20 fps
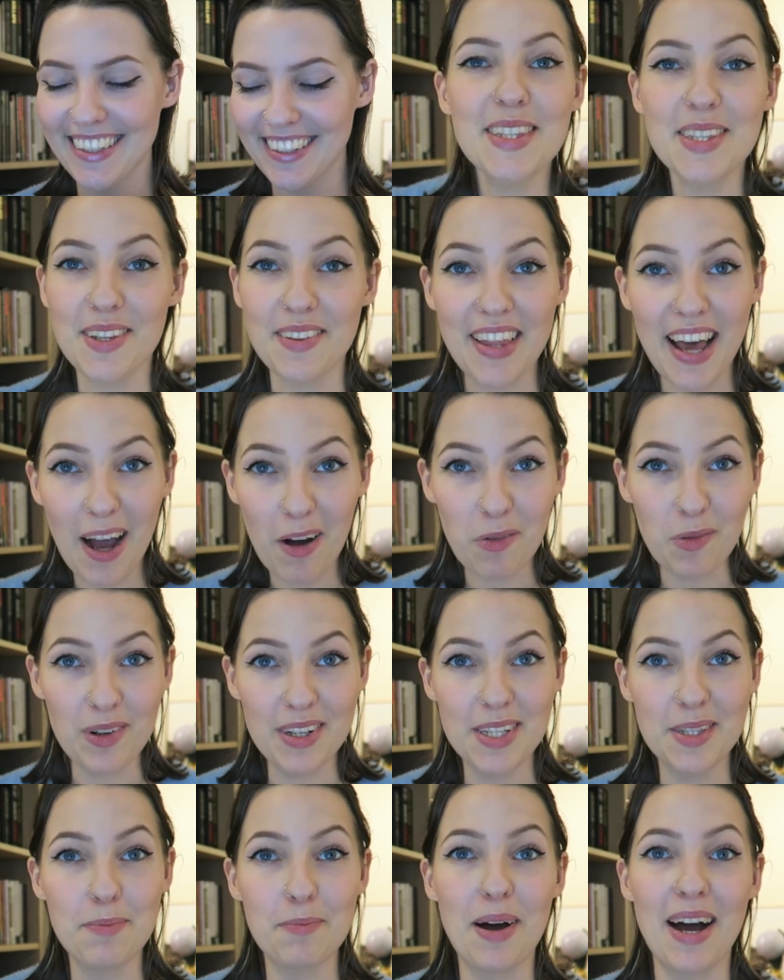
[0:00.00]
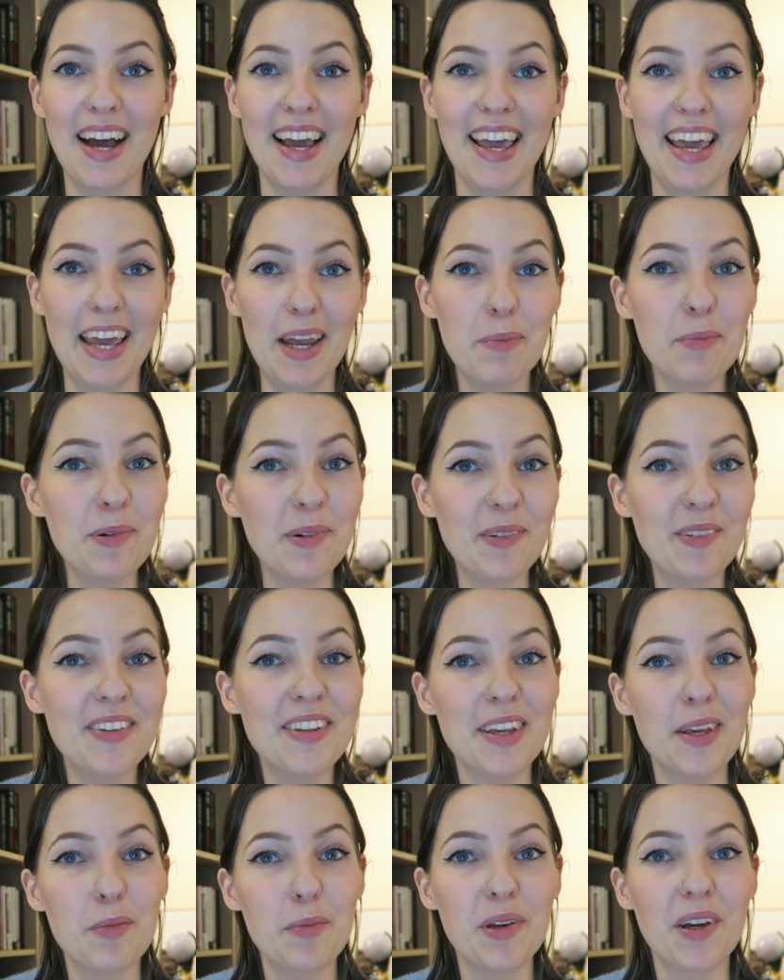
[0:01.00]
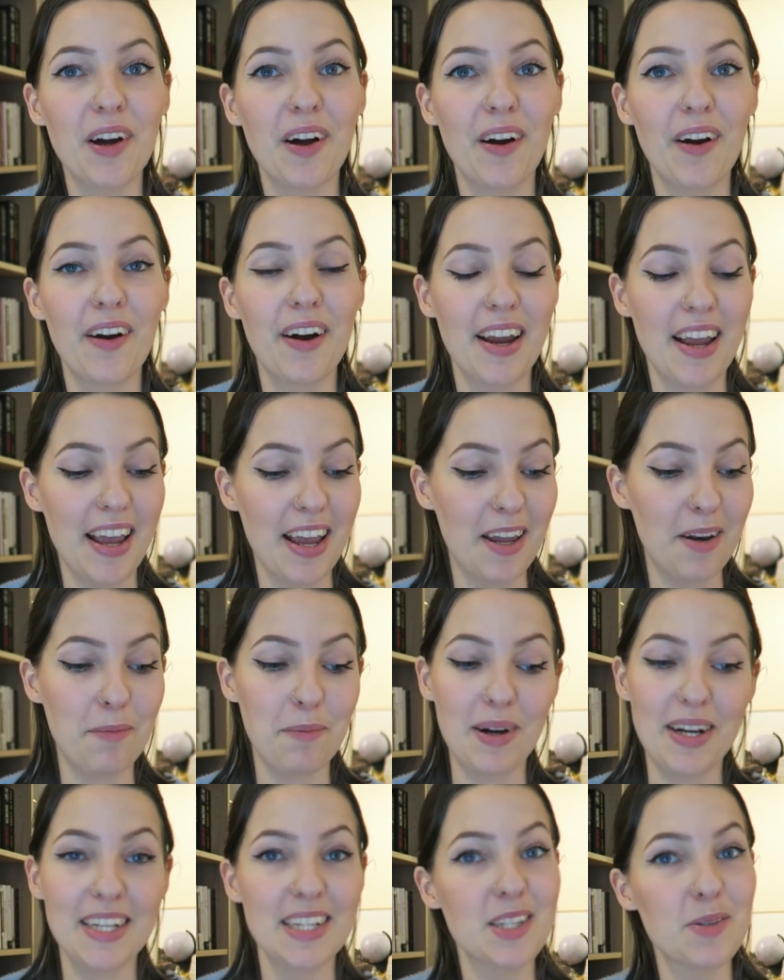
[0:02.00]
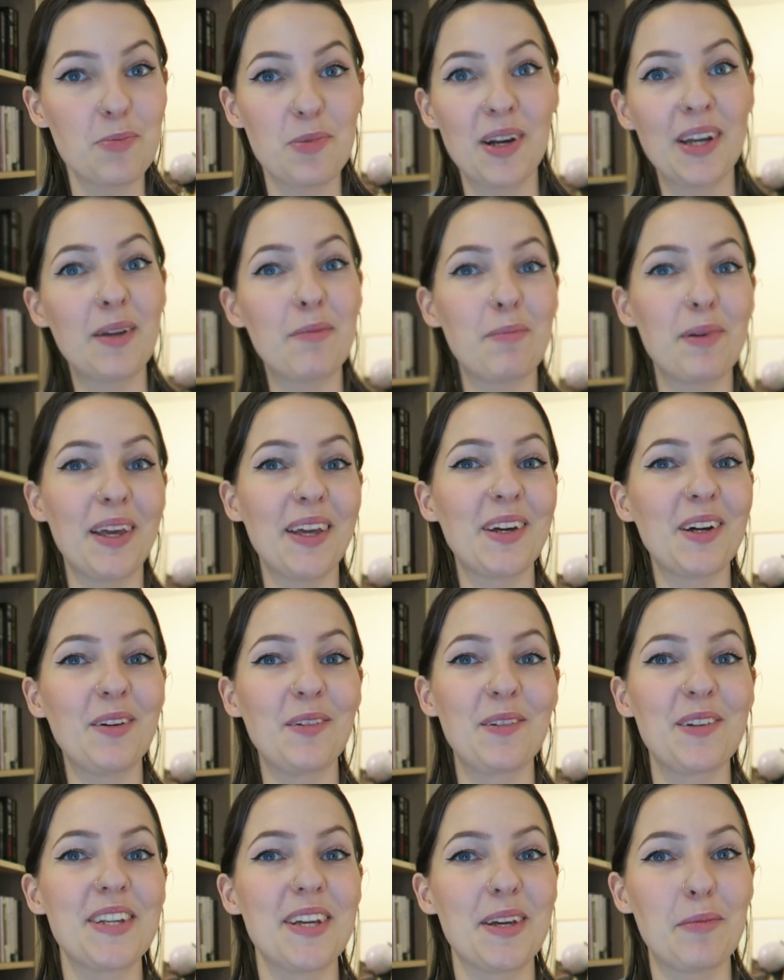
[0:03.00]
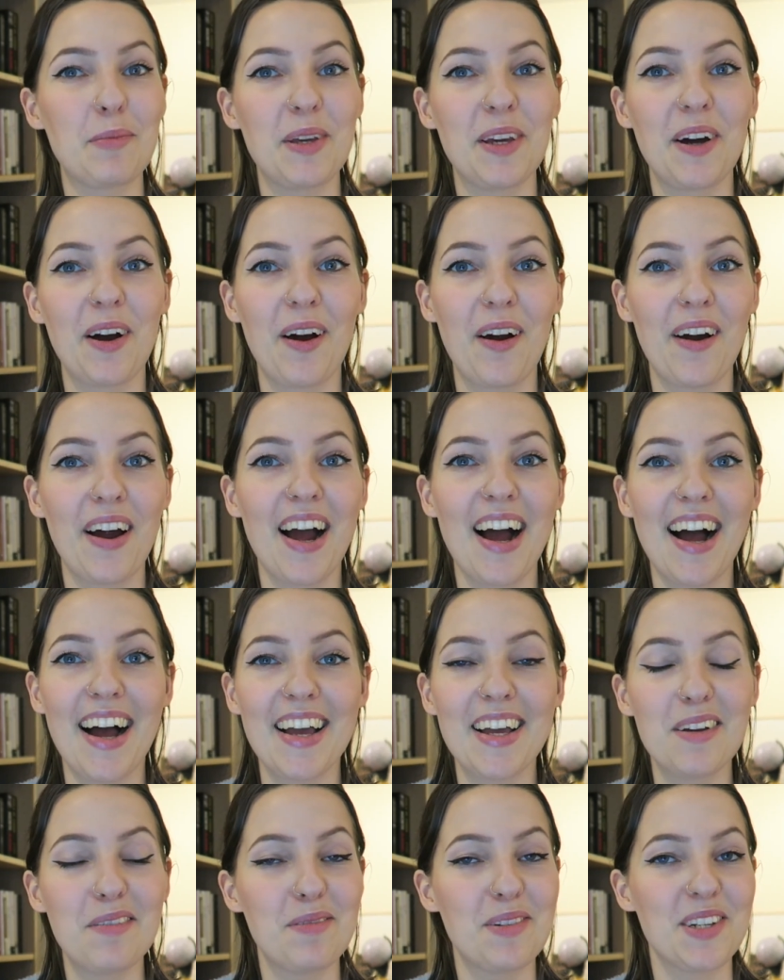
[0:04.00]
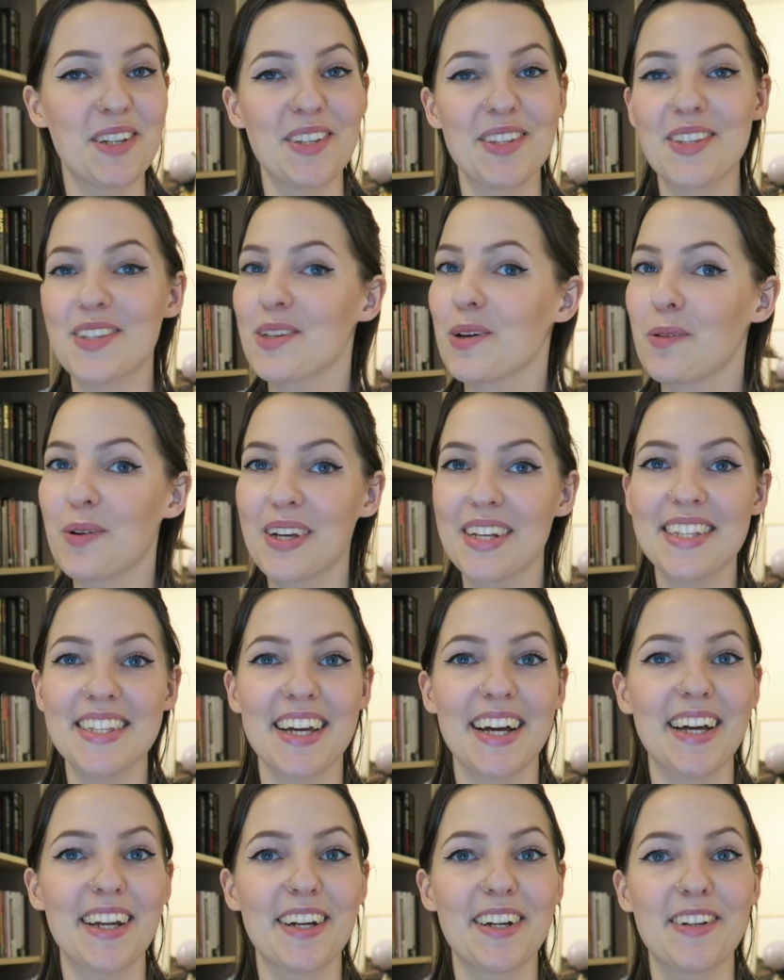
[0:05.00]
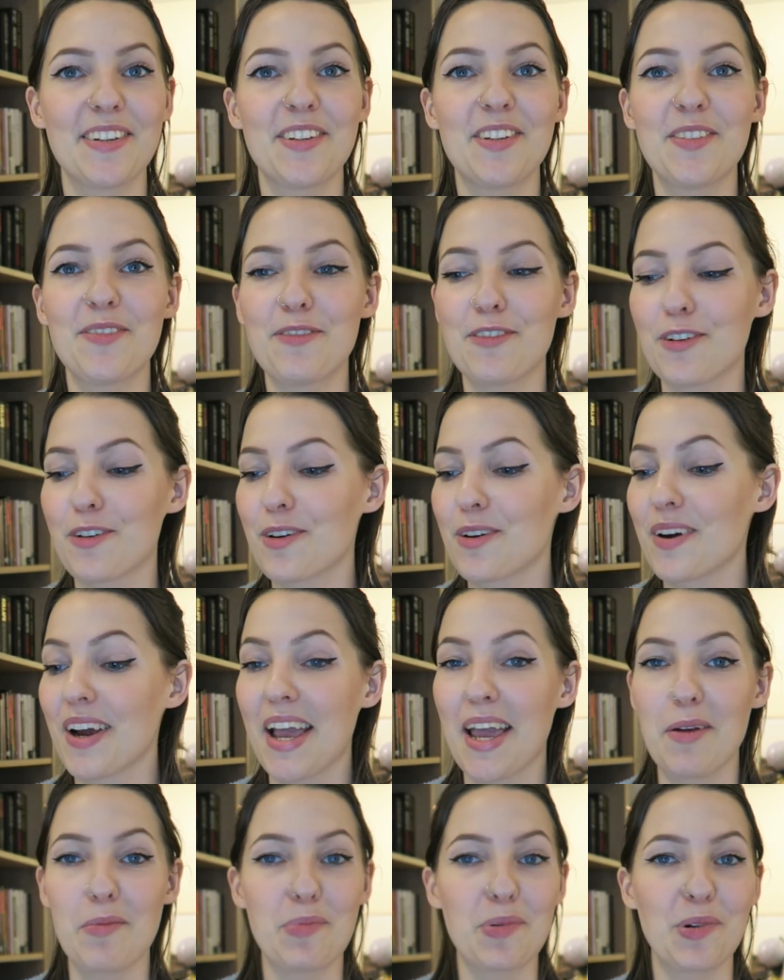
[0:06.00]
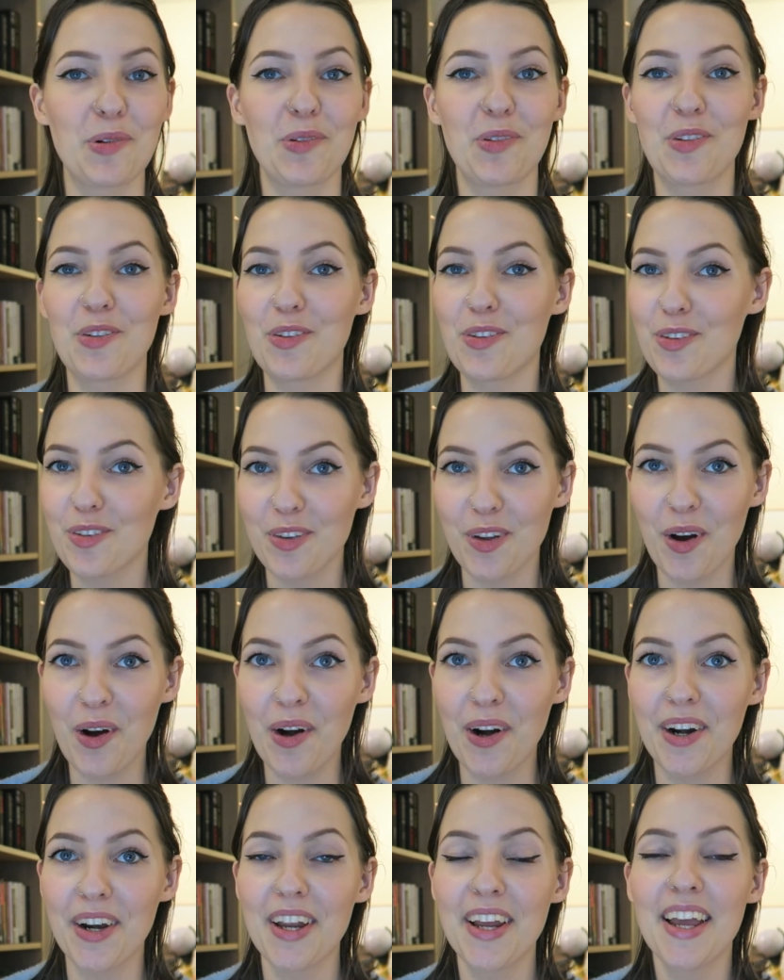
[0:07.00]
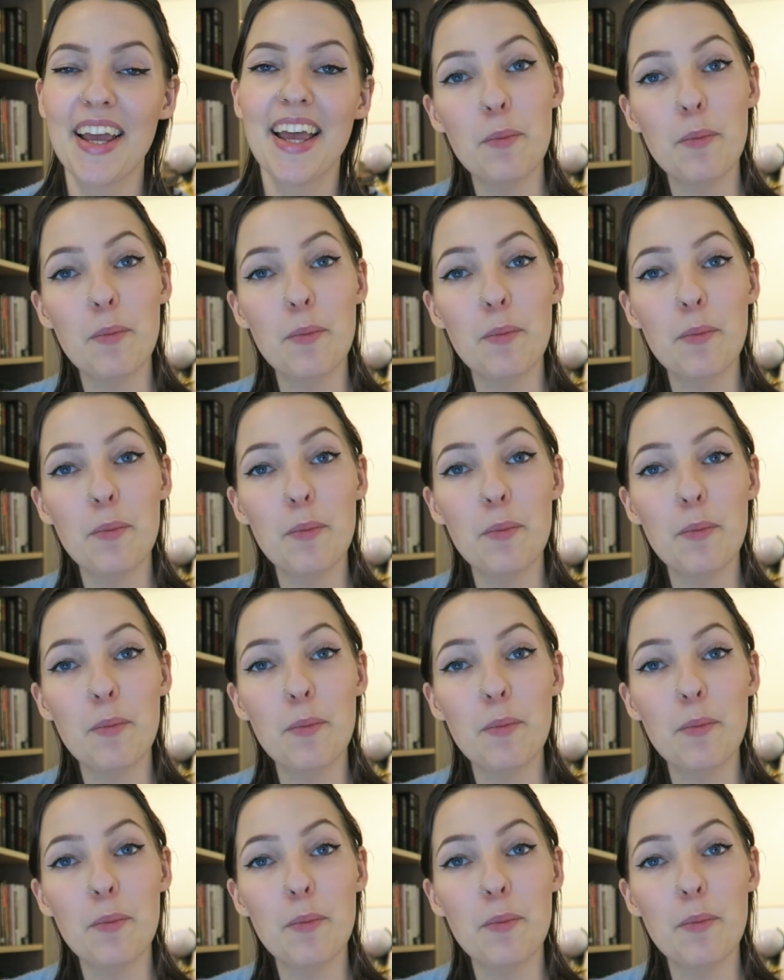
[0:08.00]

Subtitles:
So that was my April TBR and my spring bingo TBR. I am just so excited for April to start.